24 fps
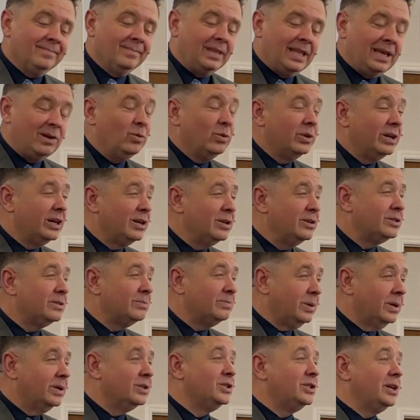He wanted to do some
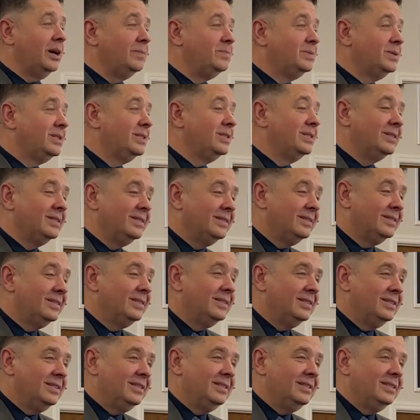push ups.
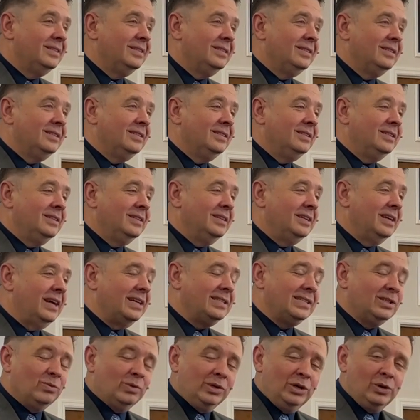I
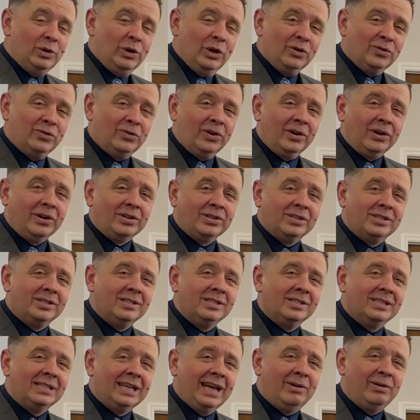said, Well, you go
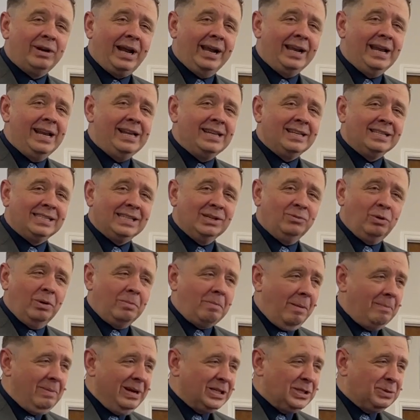first. See, I, I needed to see what
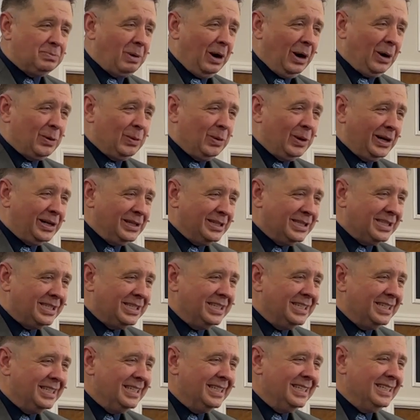my benchmark was.
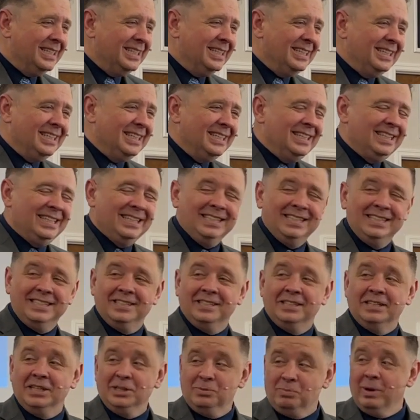
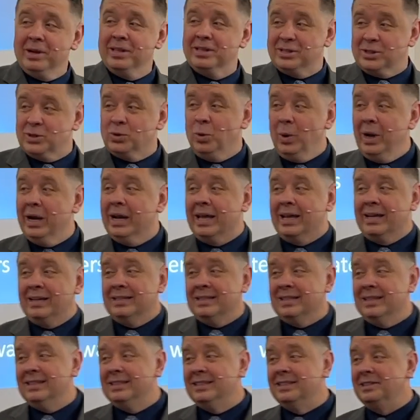this brother's 20.
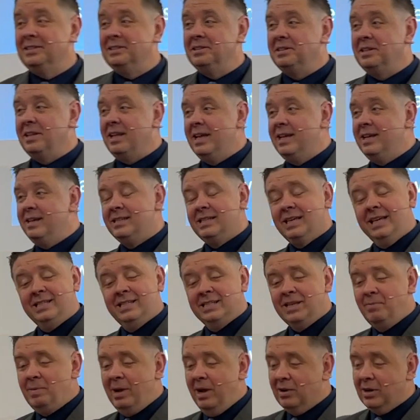He, he
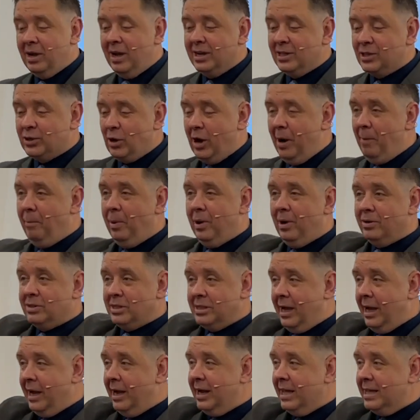somehow got his grandpa's
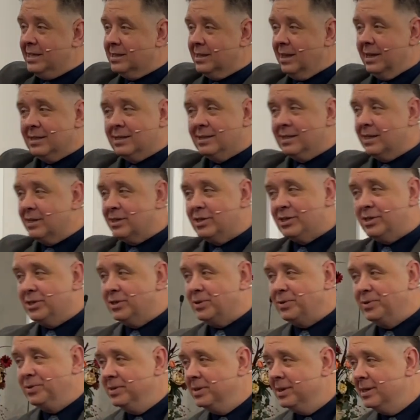height. He's like 6'2,